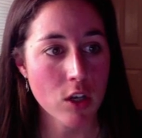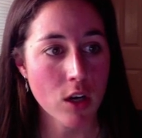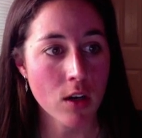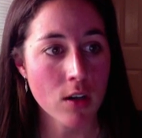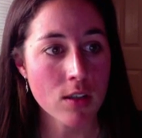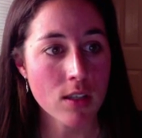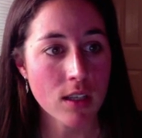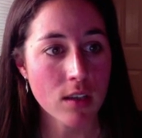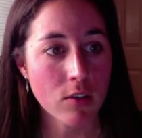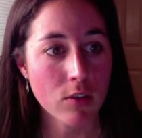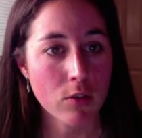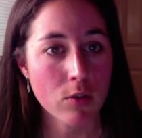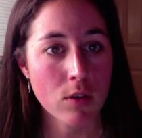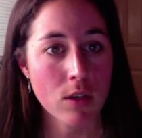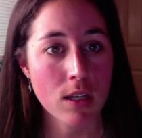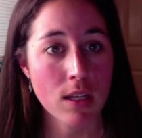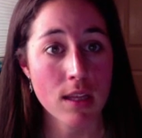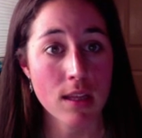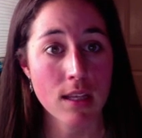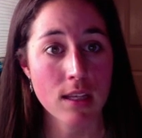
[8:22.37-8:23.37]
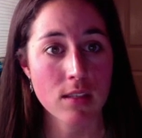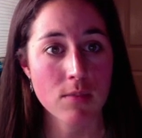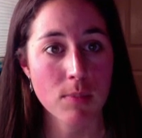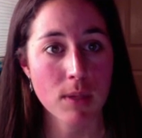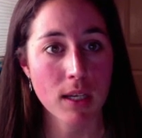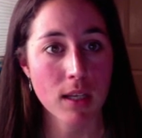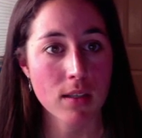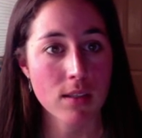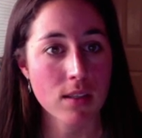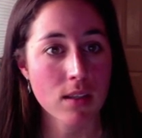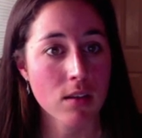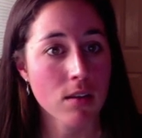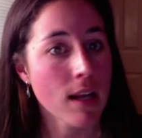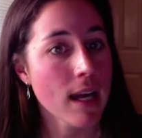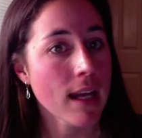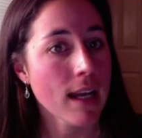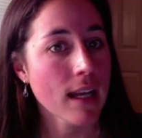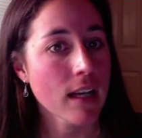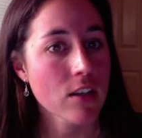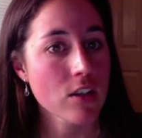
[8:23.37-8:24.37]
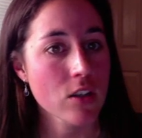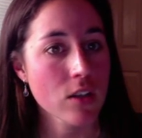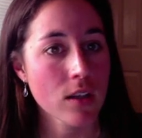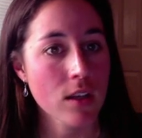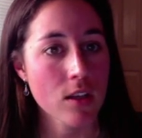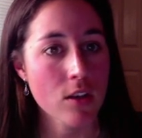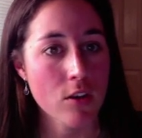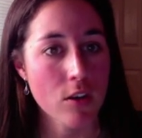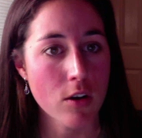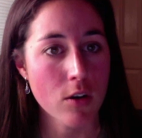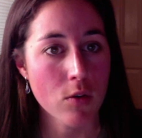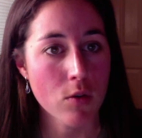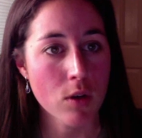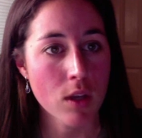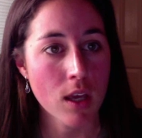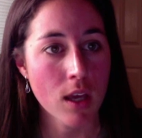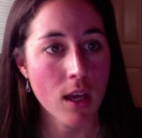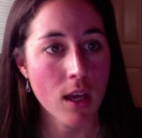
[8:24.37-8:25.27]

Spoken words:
aren't included in this because they're not actually a node.